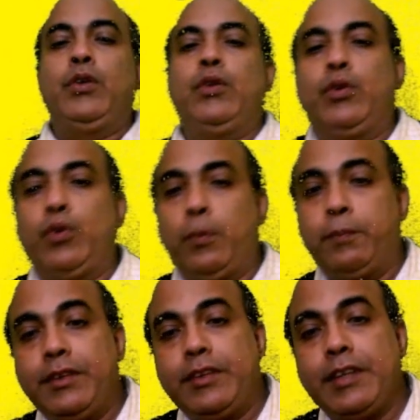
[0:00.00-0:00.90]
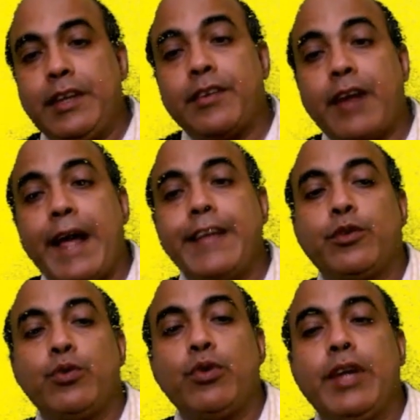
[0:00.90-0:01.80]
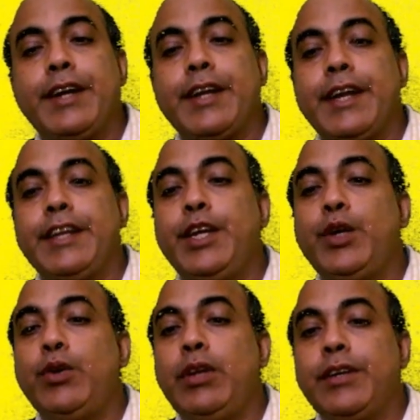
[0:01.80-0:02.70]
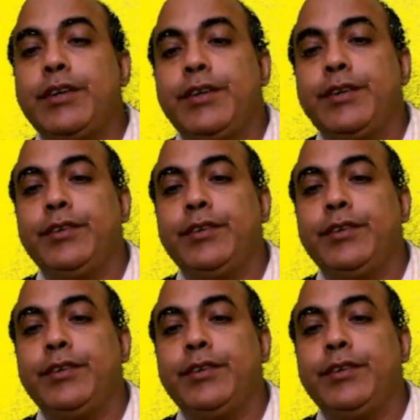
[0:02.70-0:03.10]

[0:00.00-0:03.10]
So PCA tries to get an unique